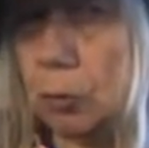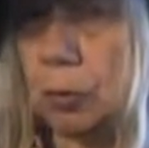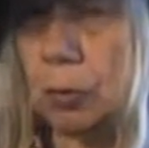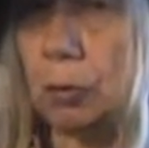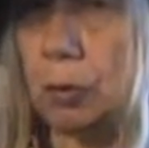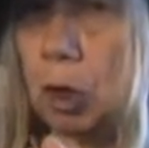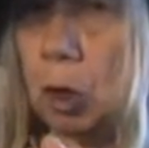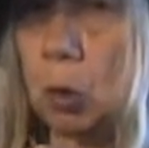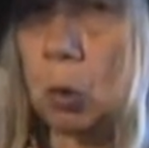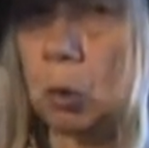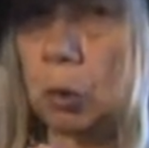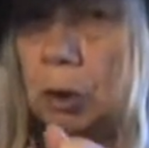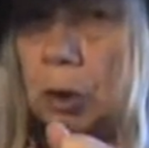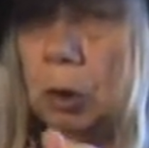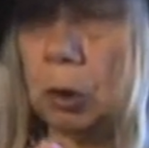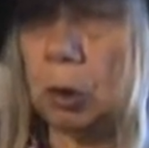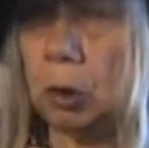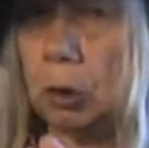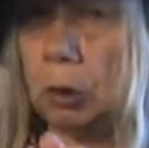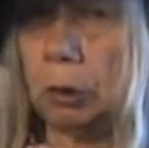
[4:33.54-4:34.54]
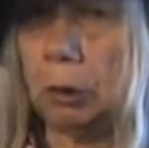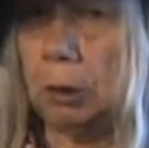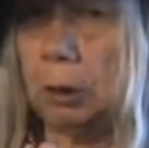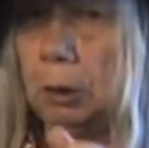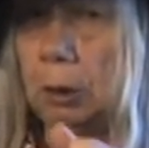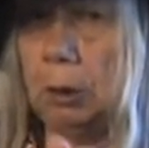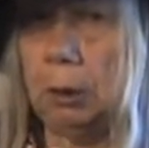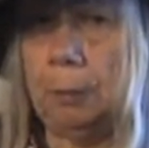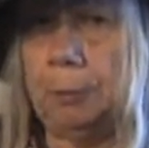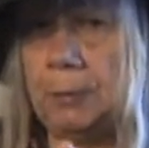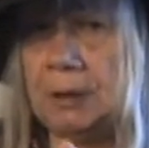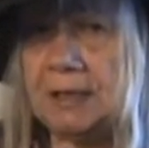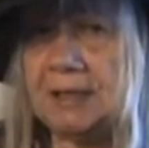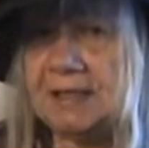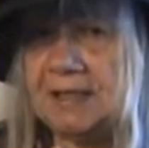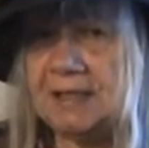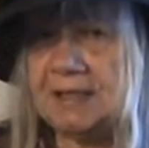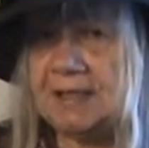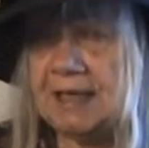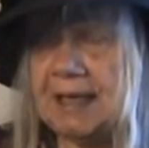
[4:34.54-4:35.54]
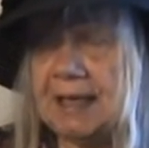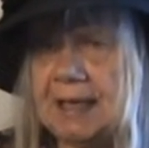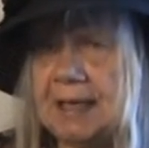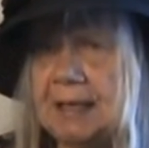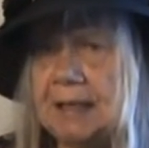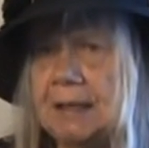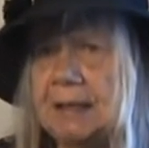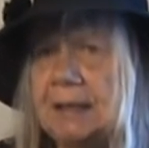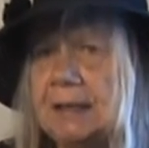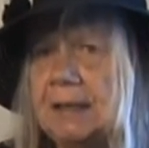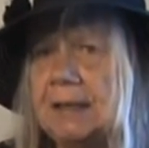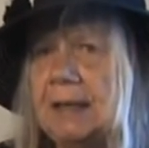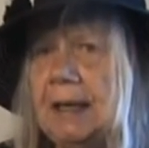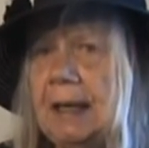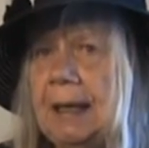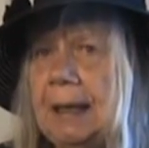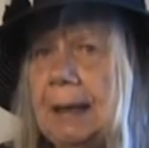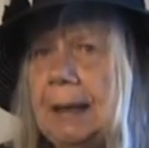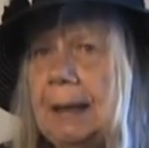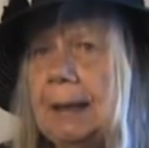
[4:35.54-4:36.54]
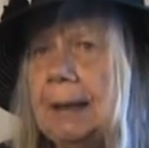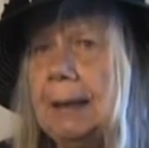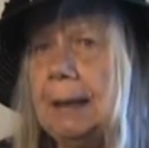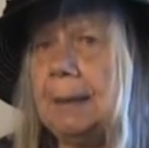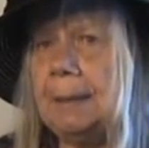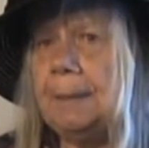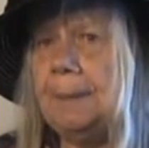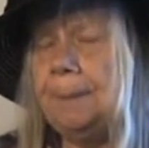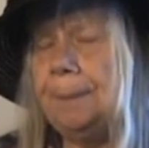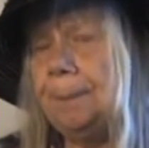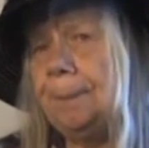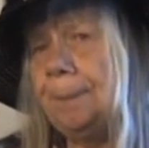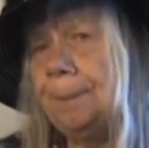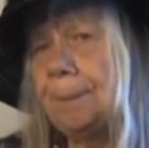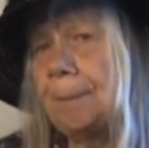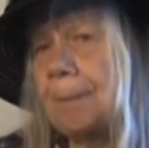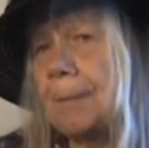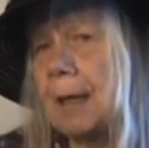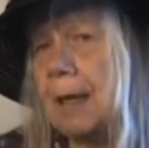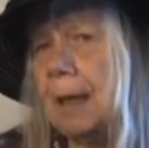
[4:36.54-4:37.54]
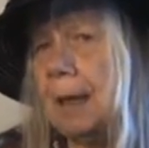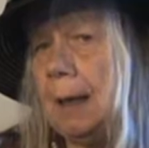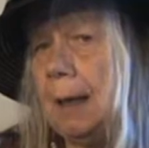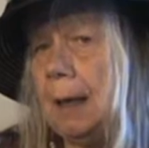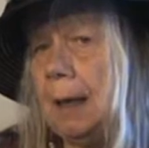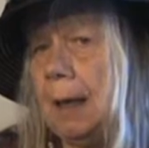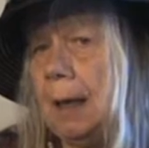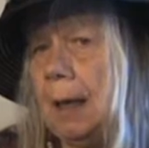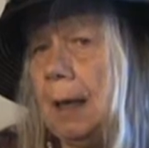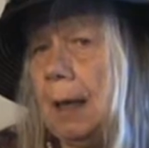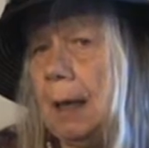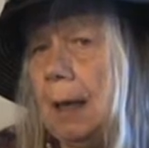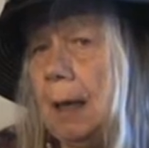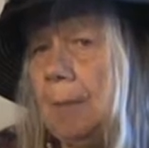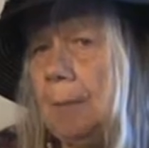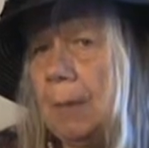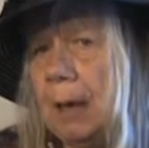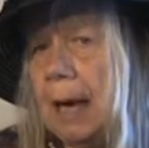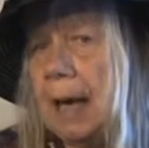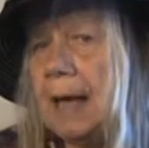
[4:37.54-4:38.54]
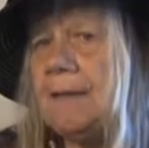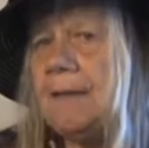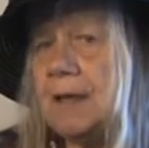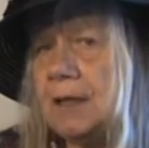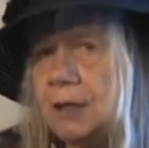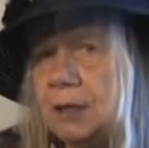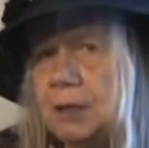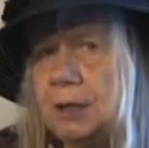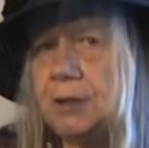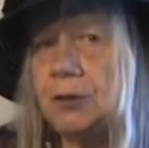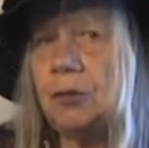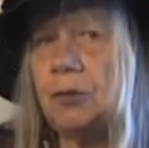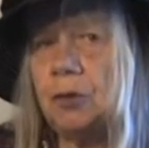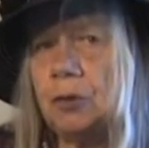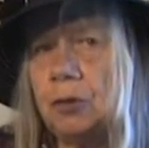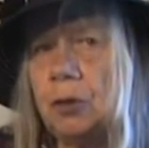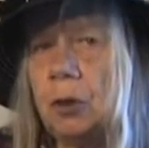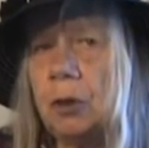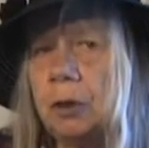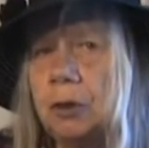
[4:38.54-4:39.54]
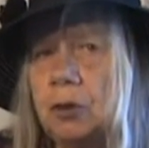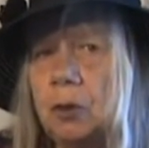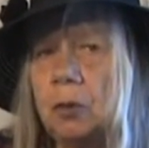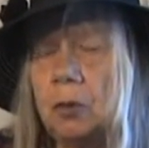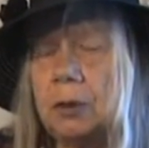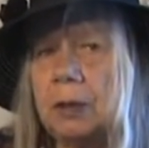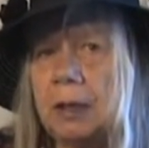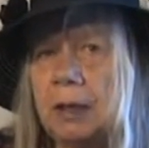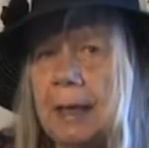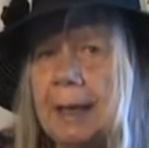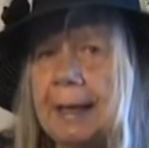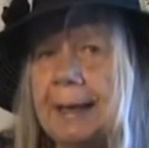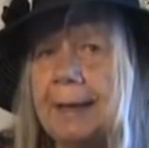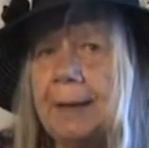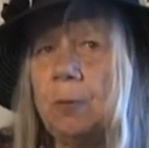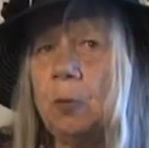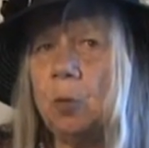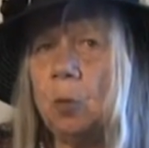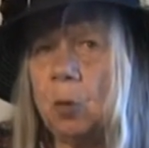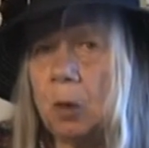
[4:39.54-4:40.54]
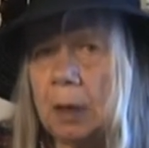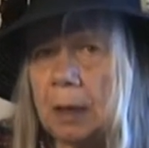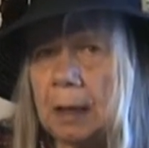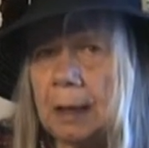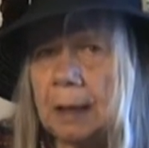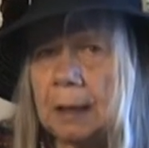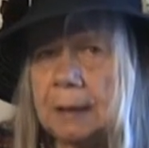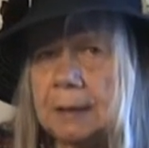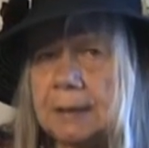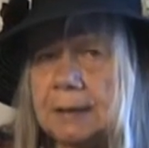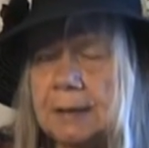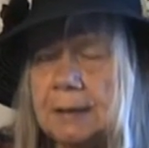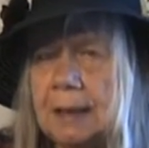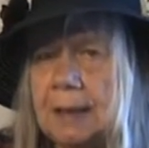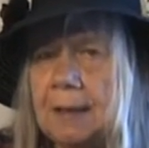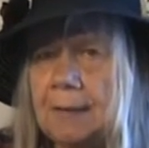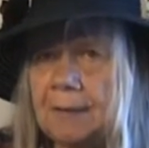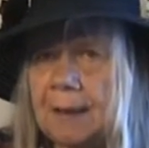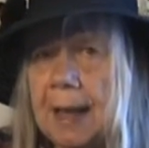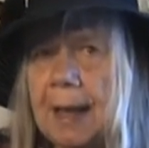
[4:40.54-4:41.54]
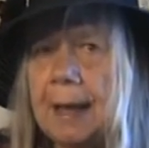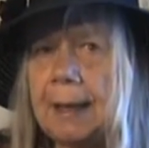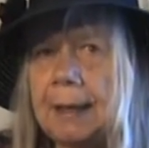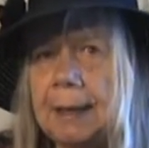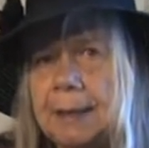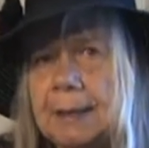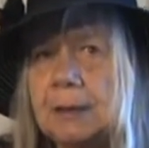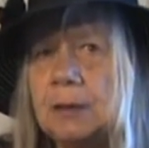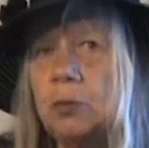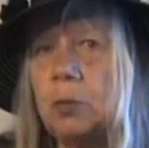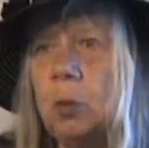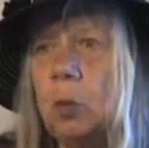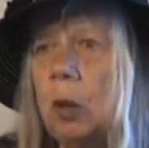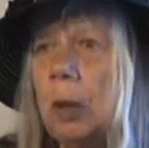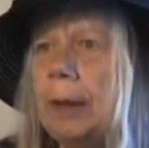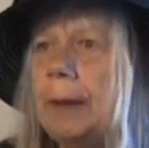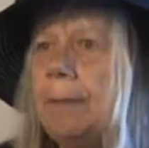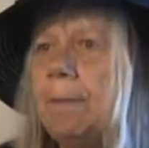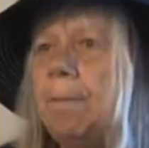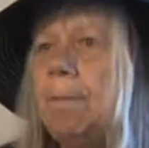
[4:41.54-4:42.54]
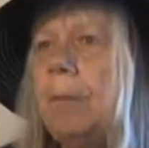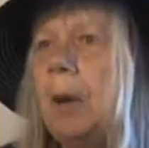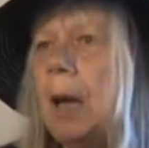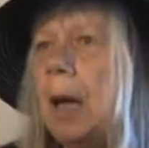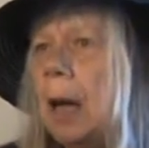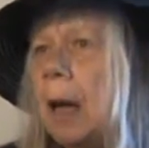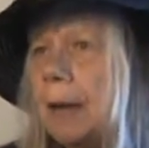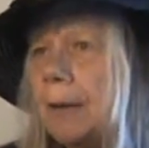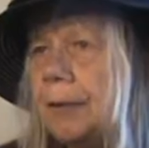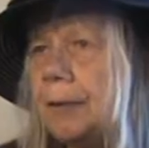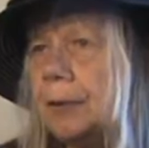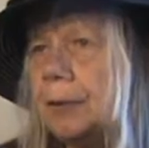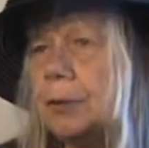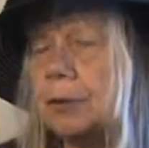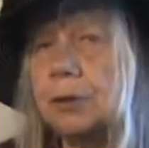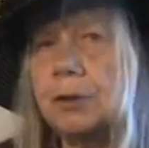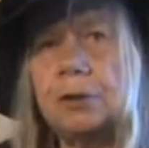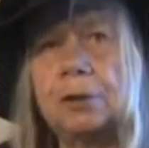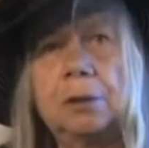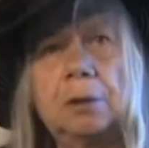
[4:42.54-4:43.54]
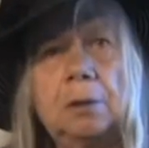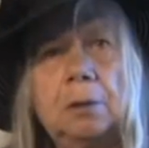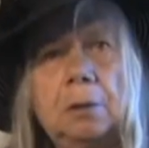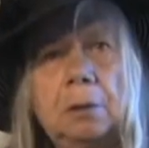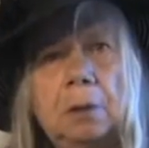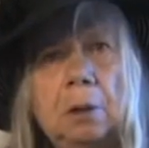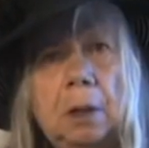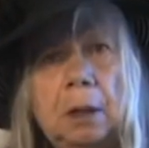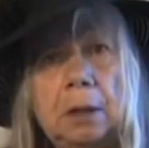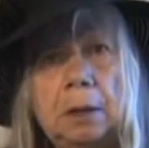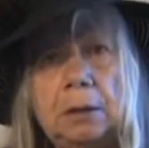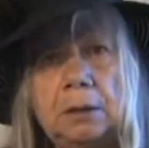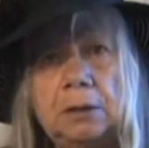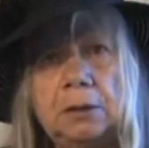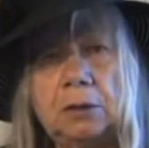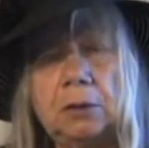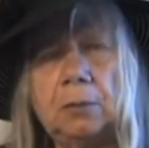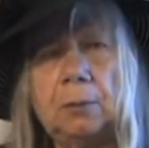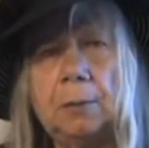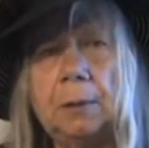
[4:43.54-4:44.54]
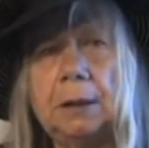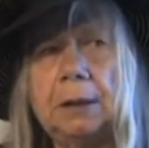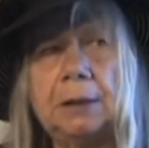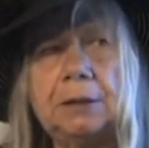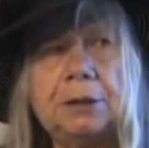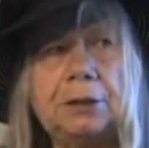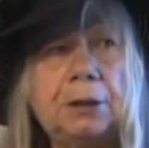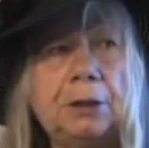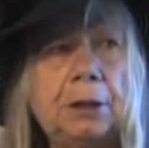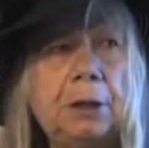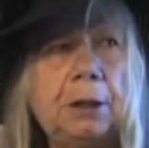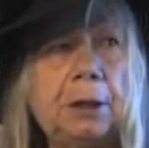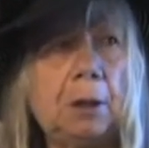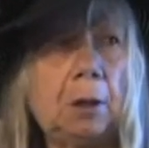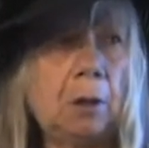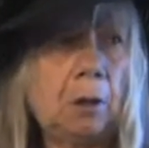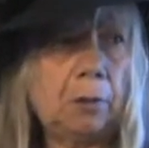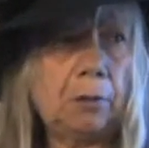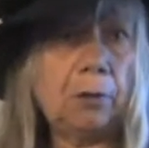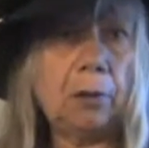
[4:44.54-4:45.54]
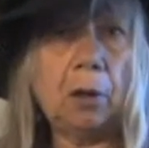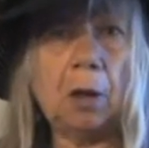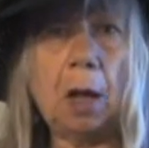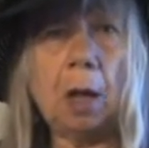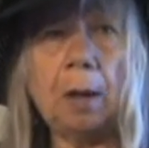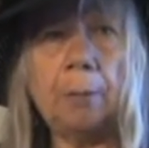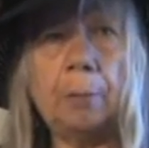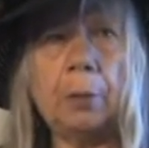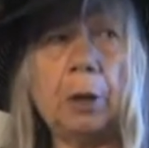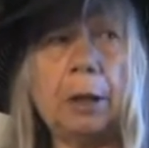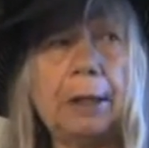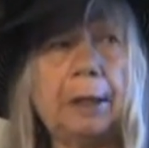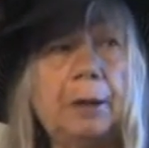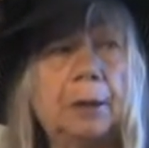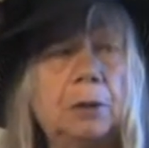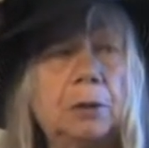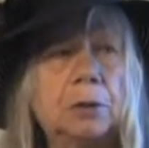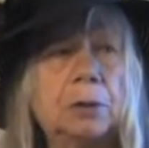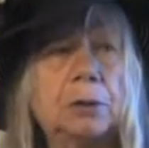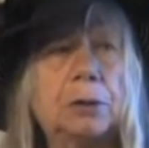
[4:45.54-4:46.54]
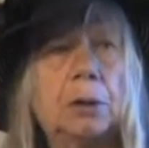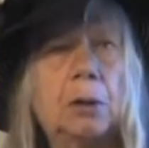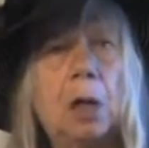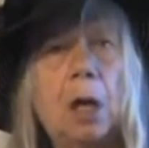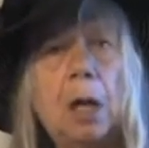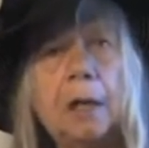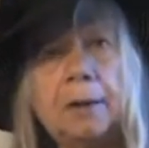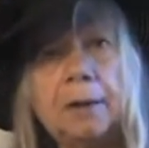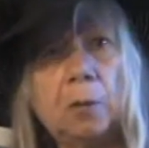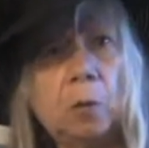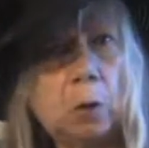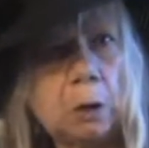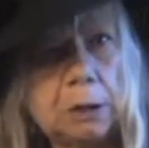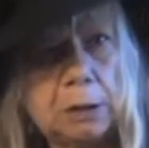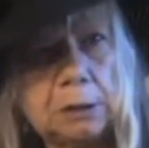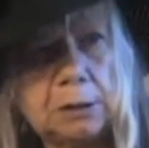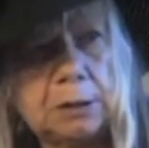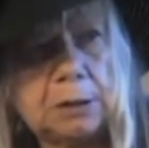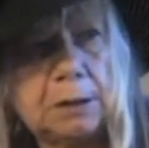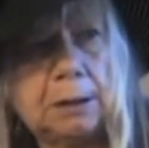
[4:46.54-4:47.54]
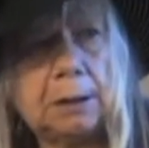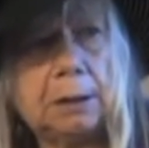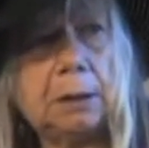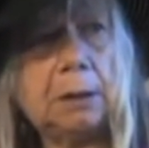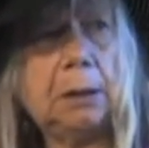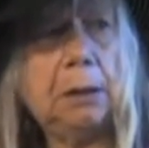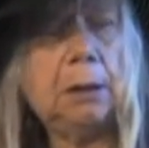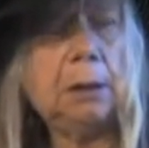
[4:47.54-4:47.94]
note her mistakes. And but I think she sort of told it like it was, and that is what bothers us so much are the lawbreakers, not the ones that